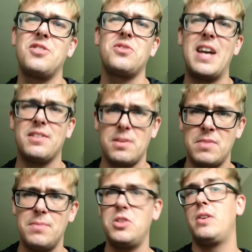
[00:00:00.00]
So yeah,
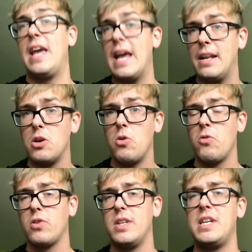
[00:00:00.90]
sometimes you can go
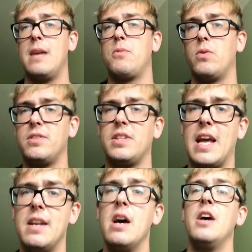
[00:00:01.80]
over the 10, but once
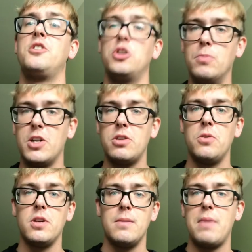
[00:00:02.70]
again, too much load
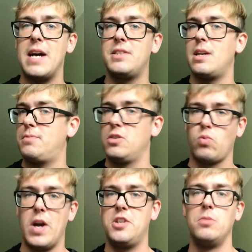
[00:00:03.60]
on the biceps is
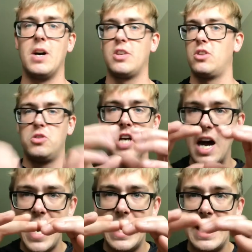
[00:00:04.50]
way too much. They're
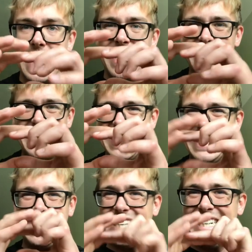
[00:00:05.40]
tiny,
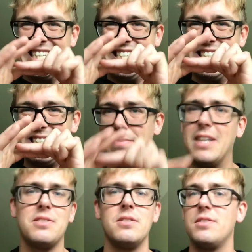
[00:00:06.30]
tiny, tiny little
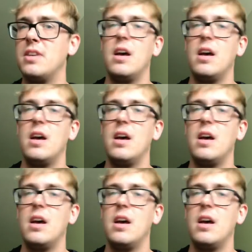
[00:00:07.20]
muscles.